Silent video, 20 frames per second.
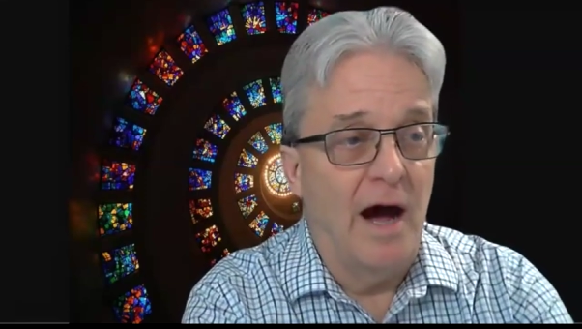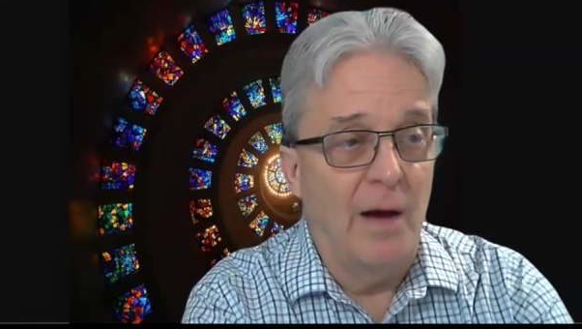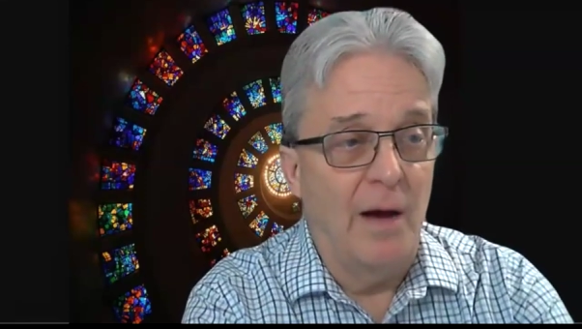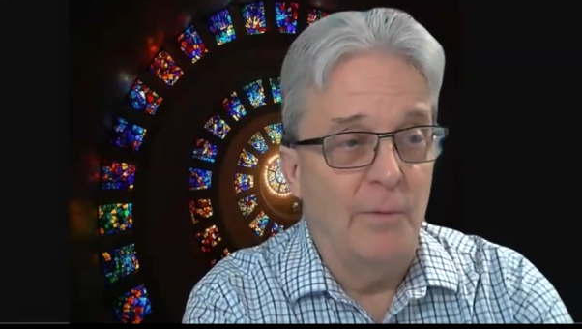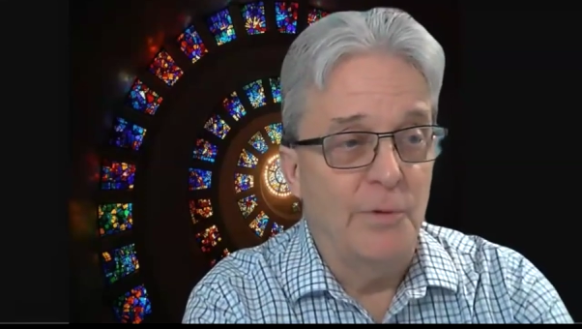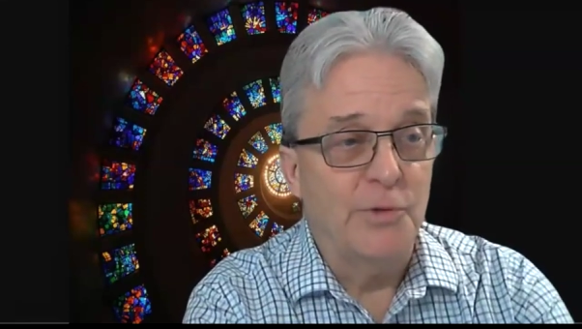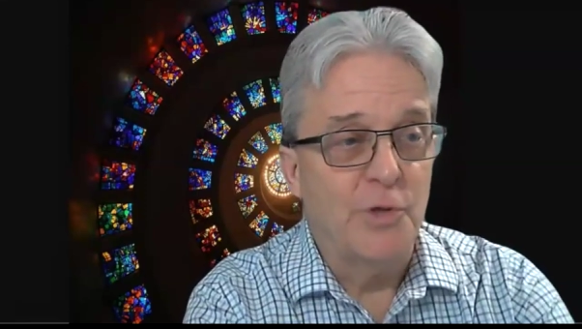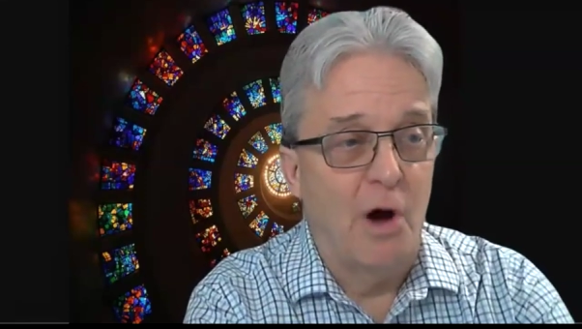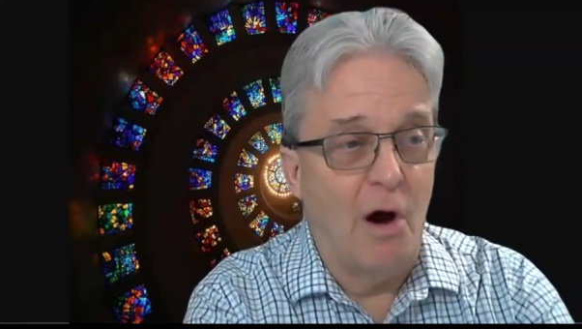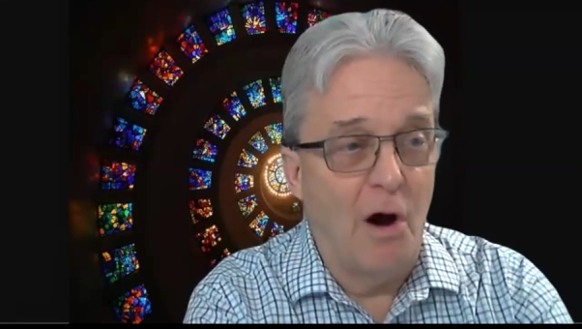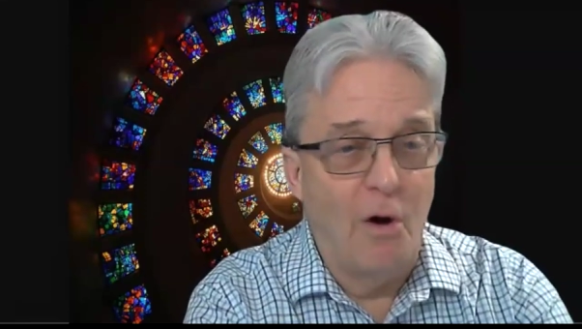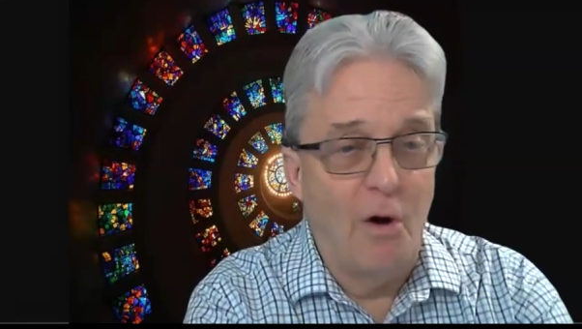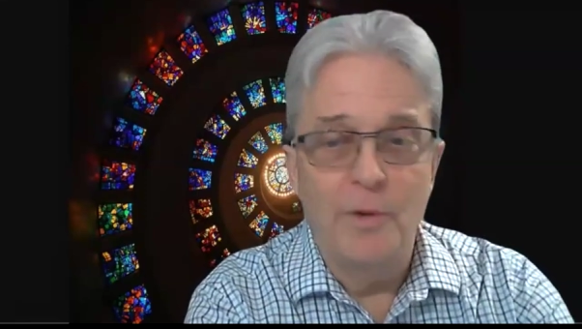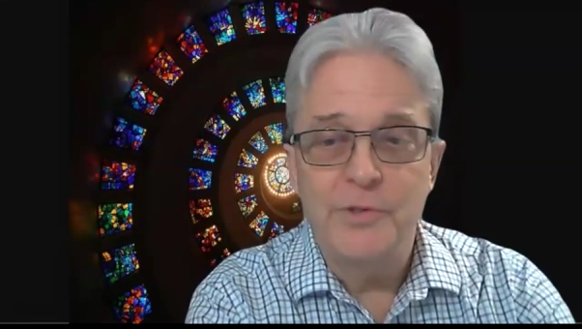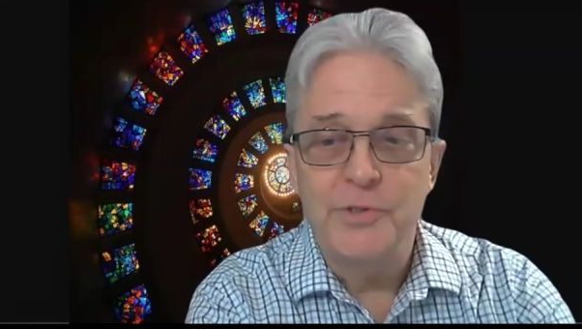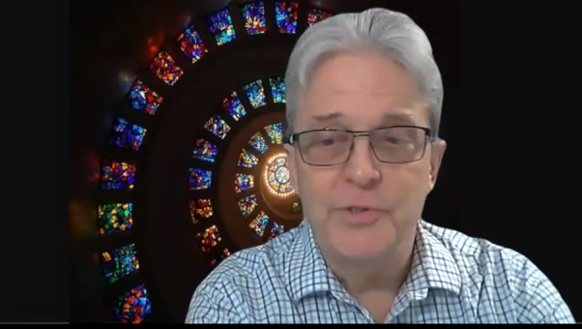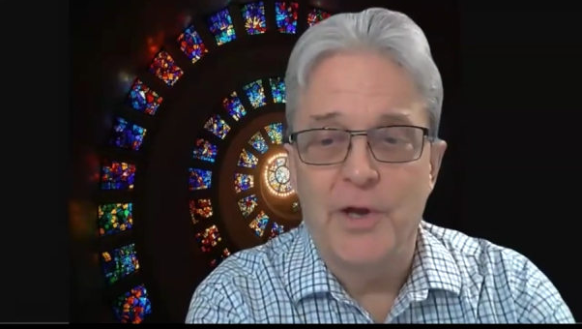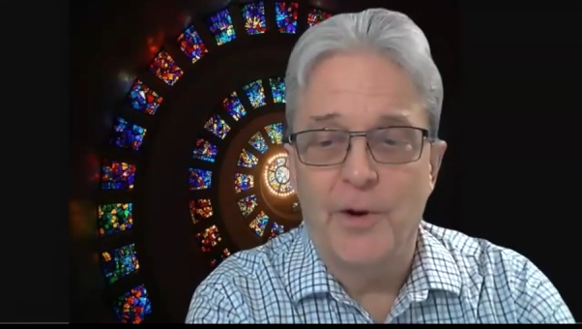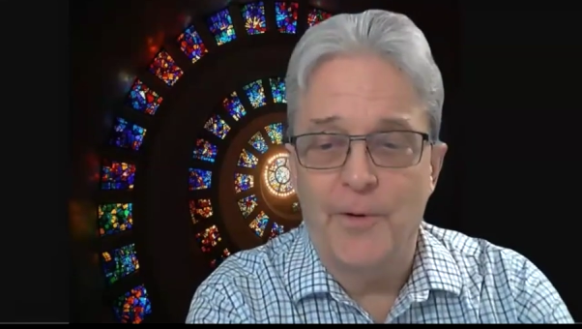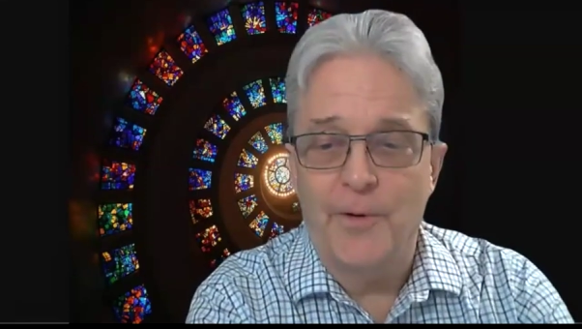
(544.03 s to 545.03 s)
I was
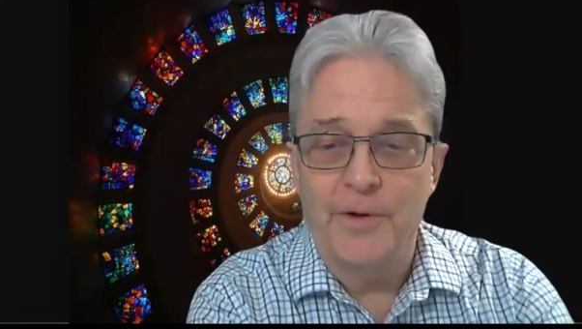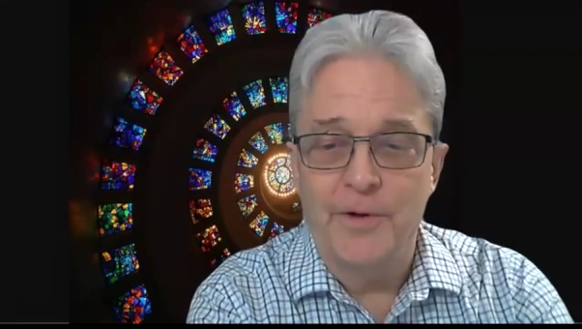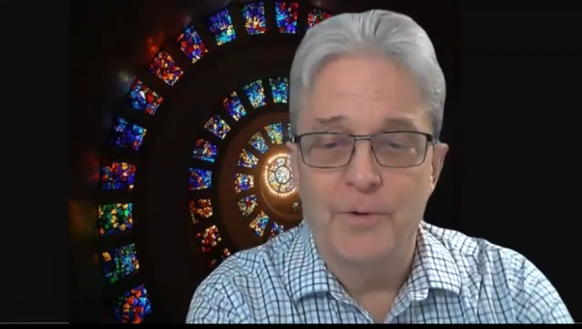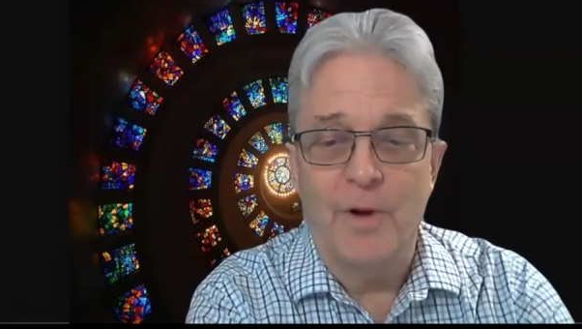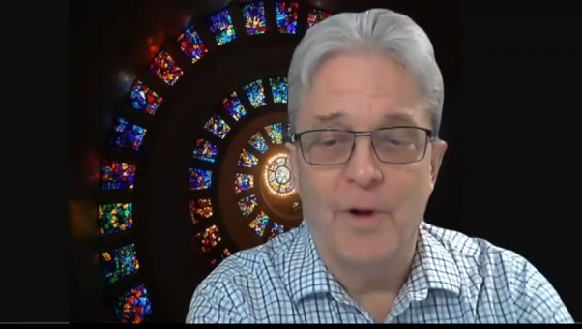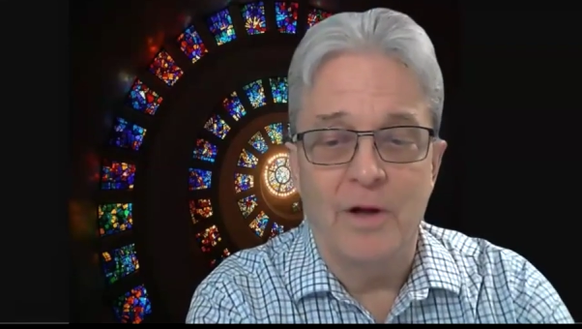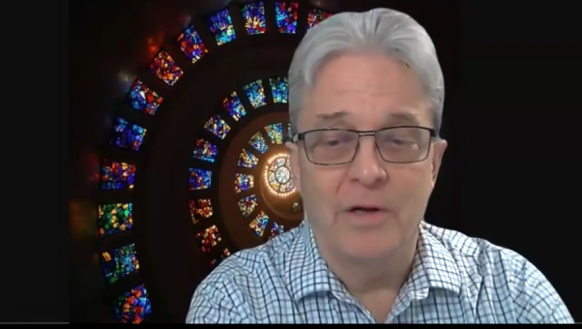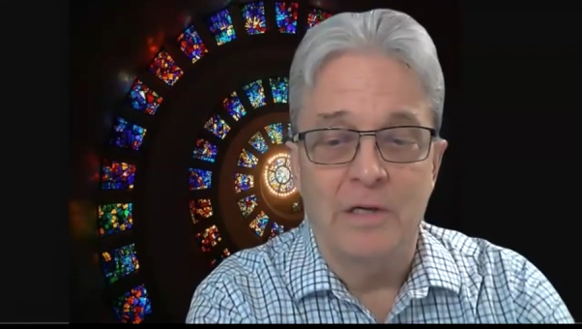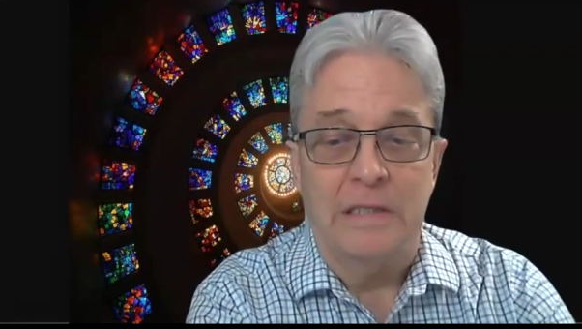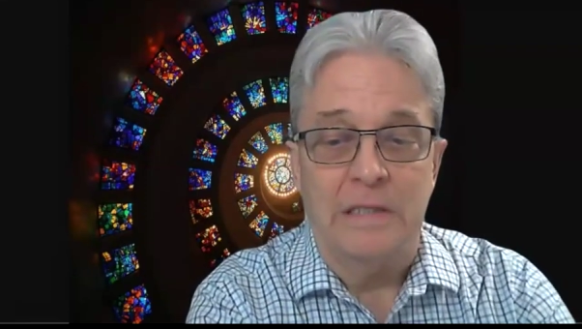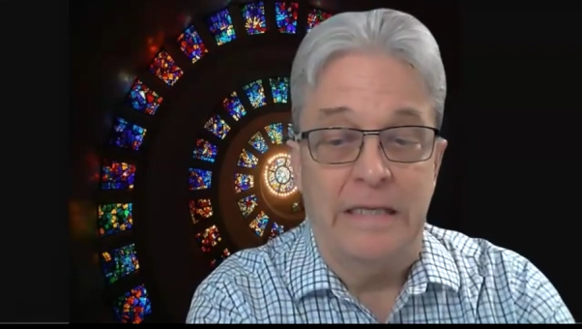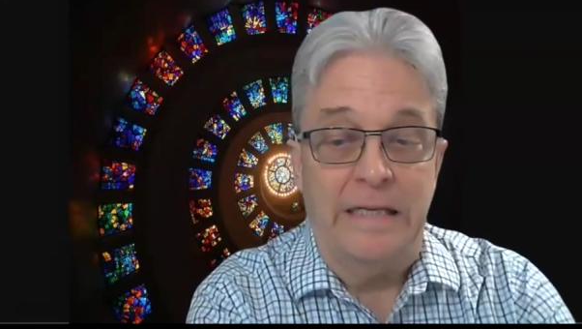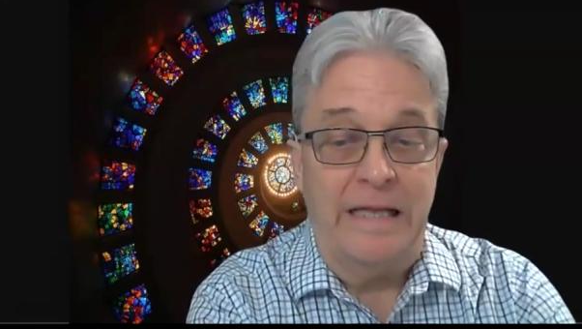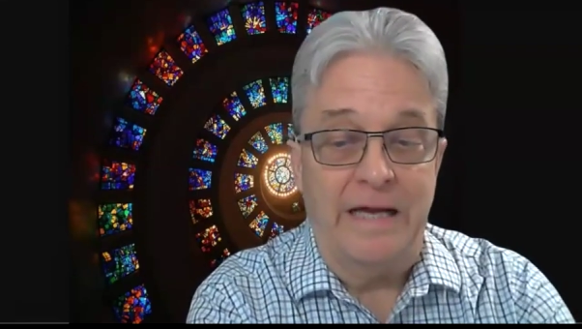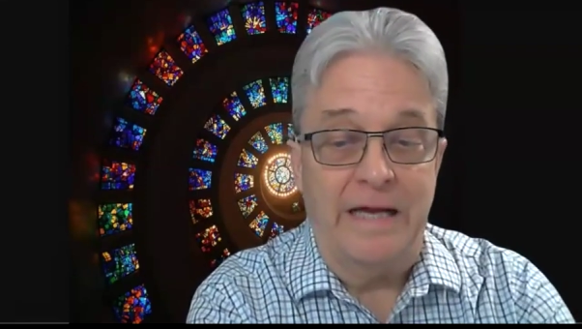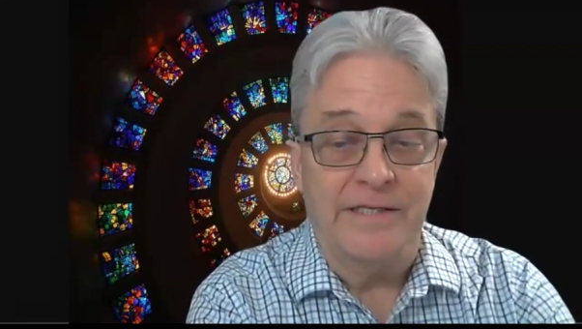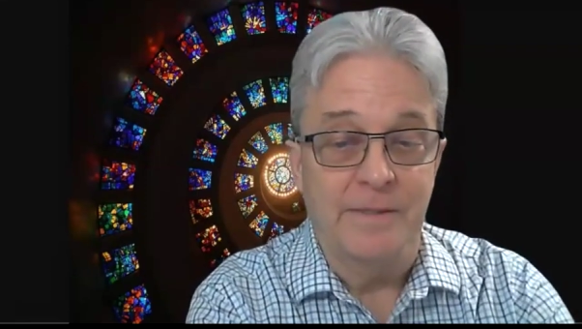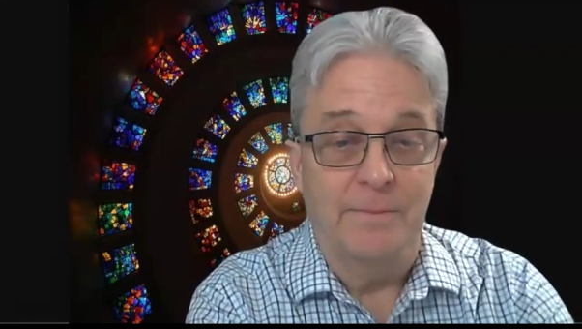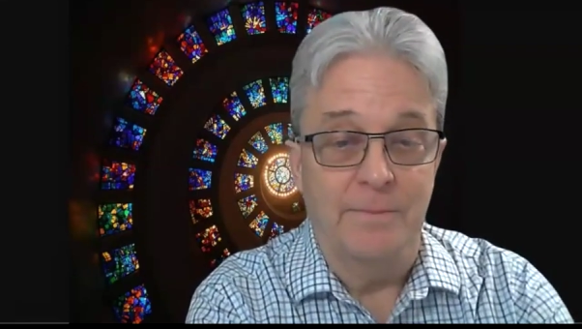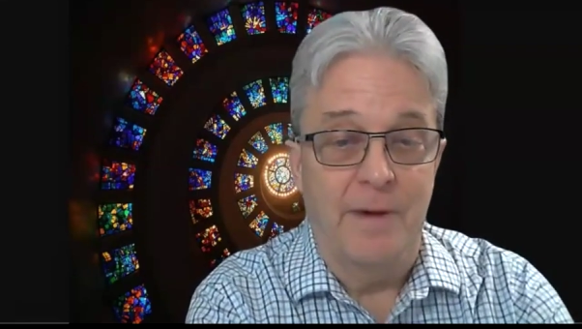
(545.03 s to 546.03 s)
always carrying around
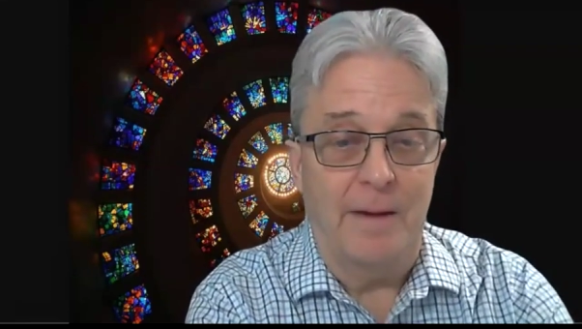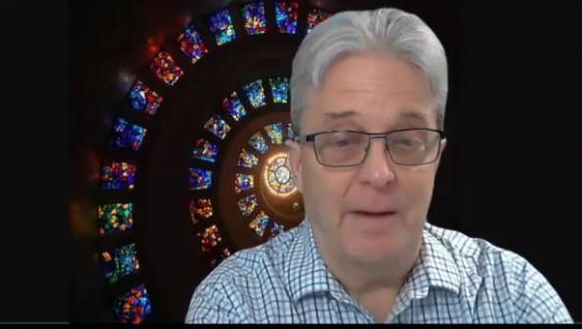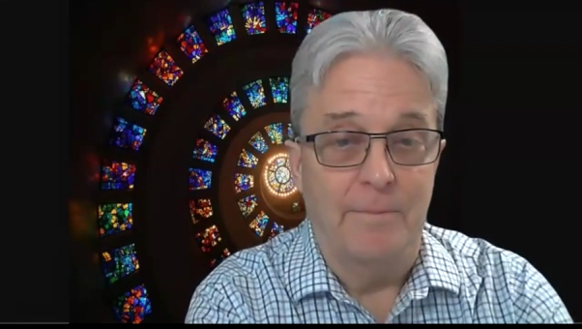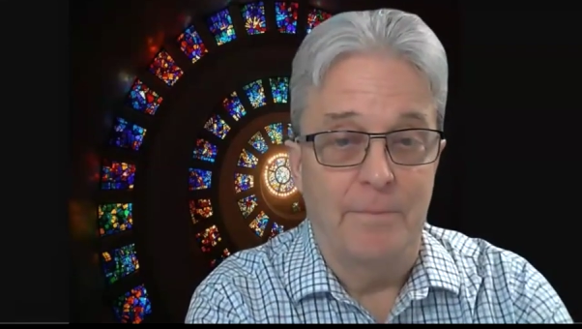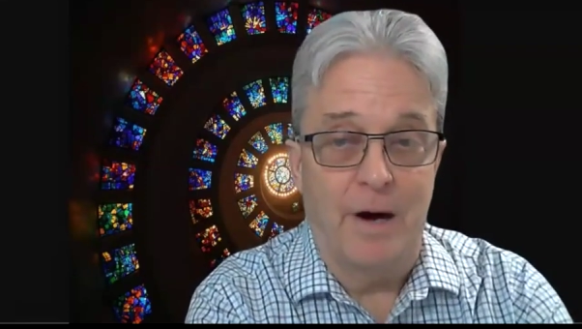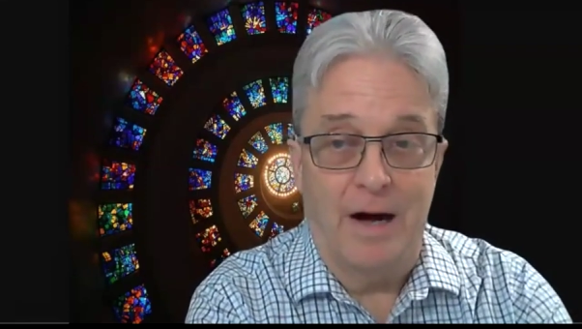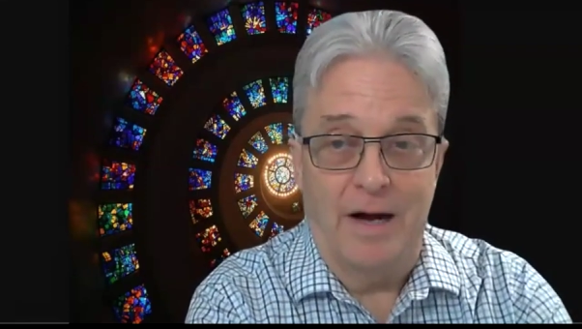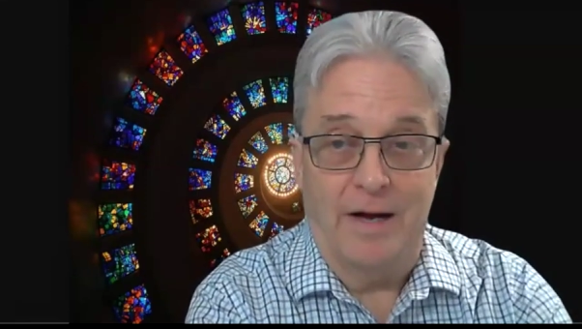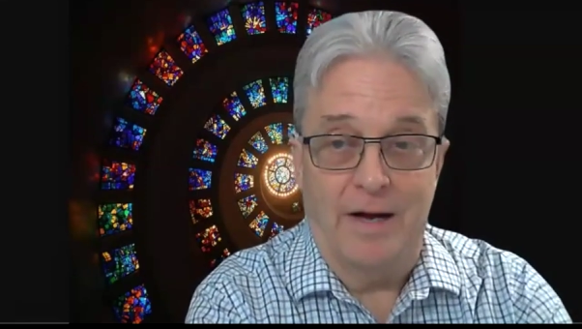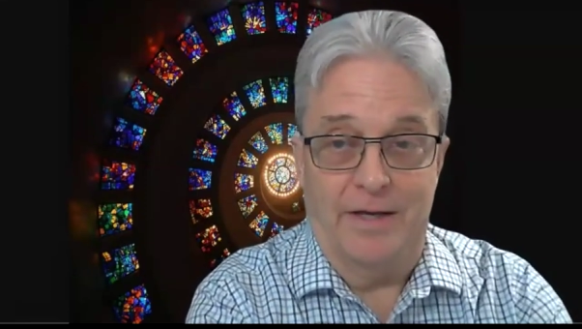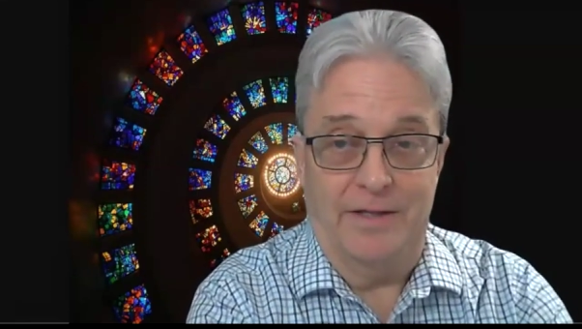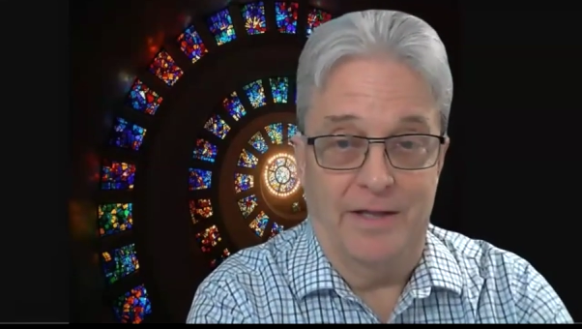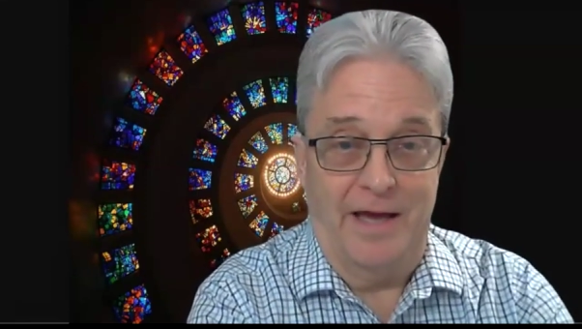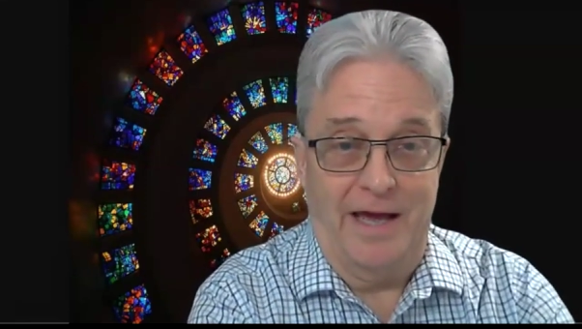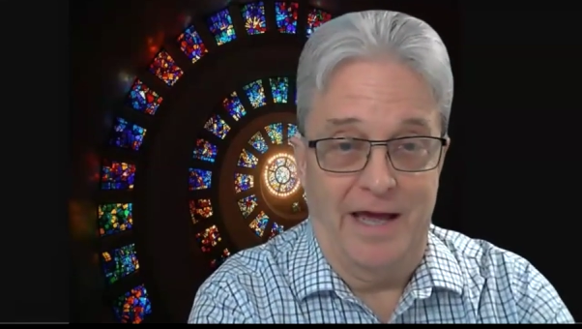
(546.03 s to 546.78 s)
Kleenex in my pocket.